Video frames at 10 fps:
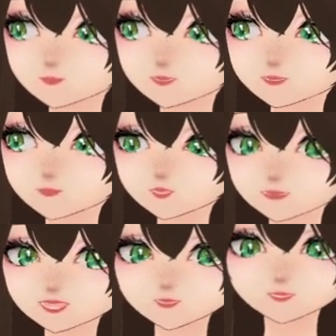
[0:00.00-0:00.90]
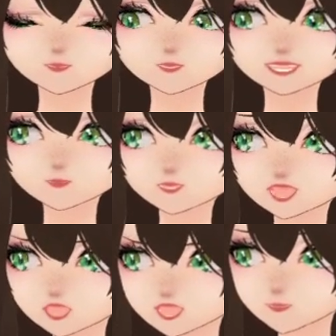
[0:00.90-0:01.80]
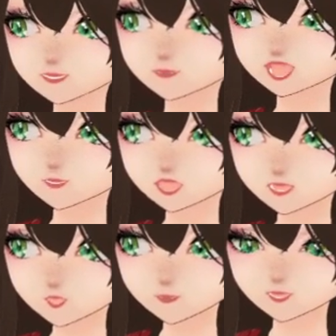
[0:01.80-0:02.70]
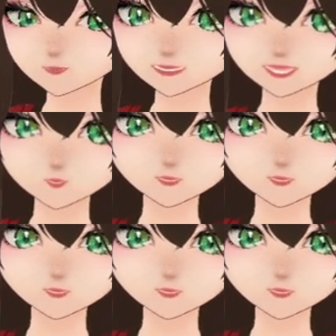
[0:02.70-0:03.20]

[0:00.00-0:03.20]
she's addressing that. She's like, "Oh, I'm getting like overwhelmed with DMs